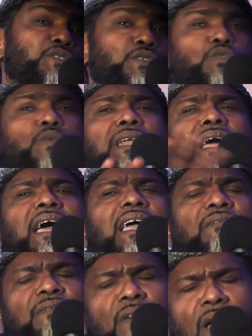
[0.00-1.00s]
So you and
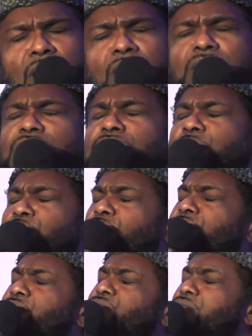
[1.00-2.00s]
I are followers of the
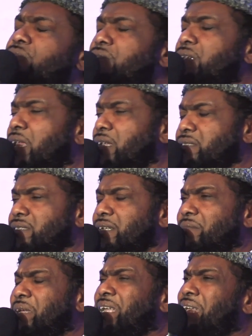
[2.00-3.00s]
Prophet sallallahu alaihi
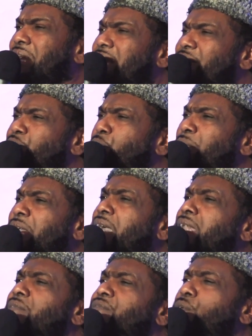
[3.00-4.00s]
wasallam. If we
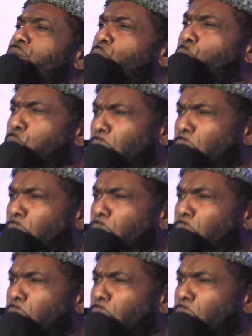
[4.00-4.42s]
can afford